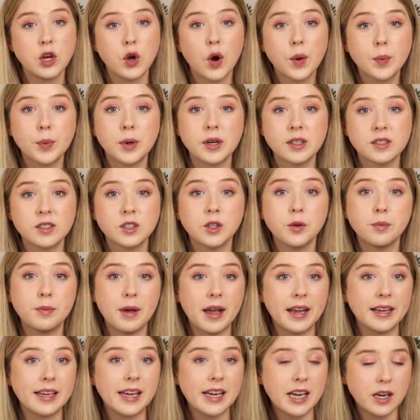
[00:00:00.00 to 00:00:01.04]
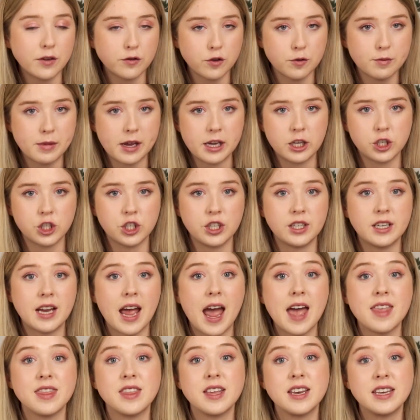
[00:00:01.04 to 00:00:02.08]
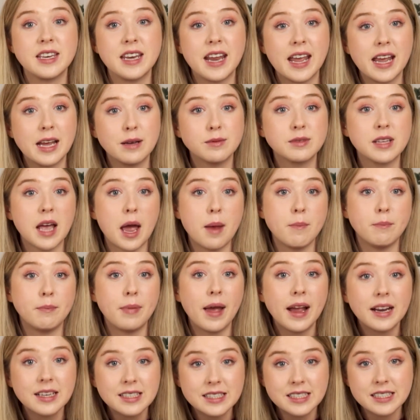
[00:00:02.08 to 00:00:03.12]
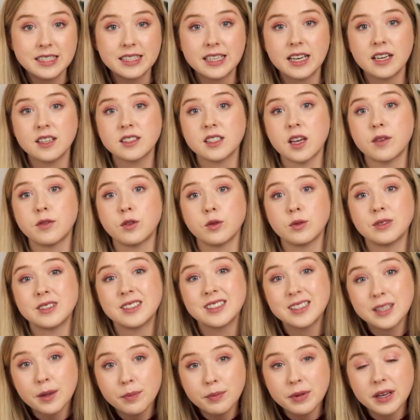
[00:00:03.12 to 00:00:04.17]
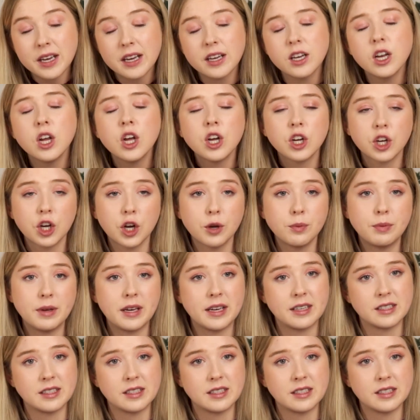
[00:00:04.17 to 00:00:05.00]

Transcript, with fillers: your personal banking information and the names and bank details of the recipient could be